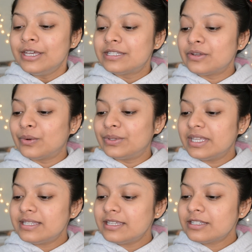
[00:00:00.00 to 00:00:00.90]
So
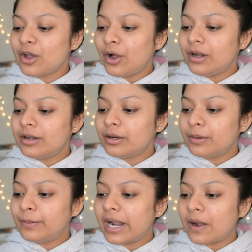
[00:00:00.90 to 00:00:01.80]
this is called
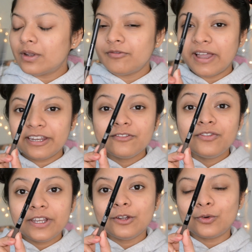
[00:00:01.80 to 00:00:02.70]
Brow Define and
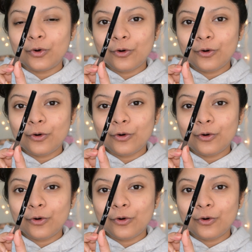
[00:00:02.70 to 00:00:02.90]
Fill Duo,